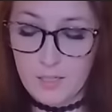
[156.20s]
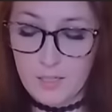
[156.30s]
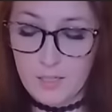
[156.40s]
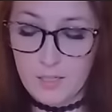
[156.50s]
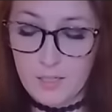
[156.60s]

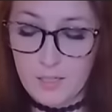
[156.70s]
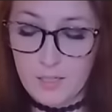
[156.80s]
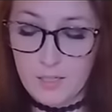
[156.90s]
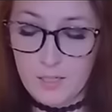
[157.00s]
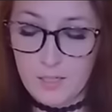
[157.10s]

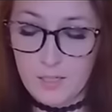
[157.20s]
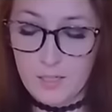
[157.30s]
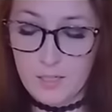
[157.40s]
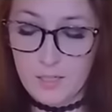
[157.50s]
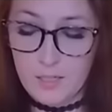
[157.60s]

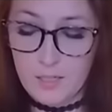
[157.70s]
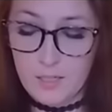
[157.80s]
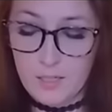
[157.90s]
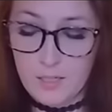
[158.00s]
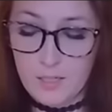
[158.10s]

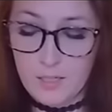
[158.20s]
No one is speaking in this clip.